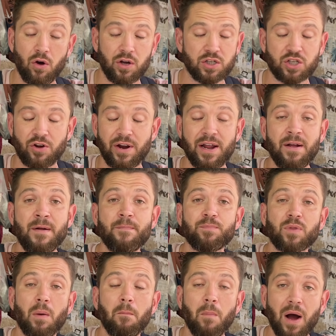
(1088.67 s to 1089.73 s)
sorry,
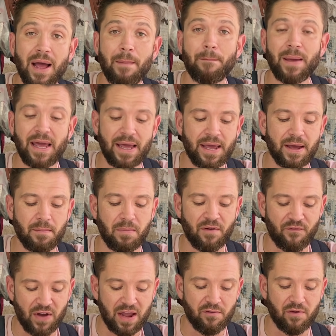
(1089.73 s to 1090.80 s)
might be my
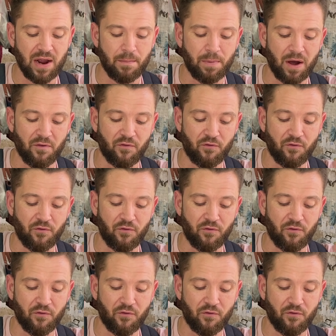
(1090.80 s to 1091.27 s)
favourite, but